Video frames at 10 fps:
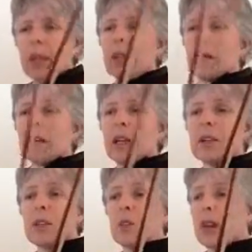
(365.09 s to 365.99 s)
Dark
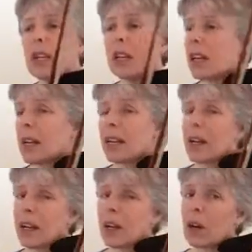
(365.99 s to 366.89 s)
and it's raining and I
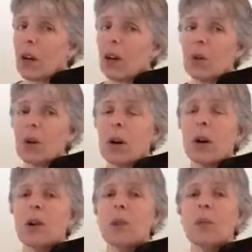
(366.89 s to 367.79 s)
gotta go
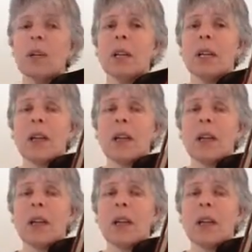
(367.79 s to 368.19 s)
home.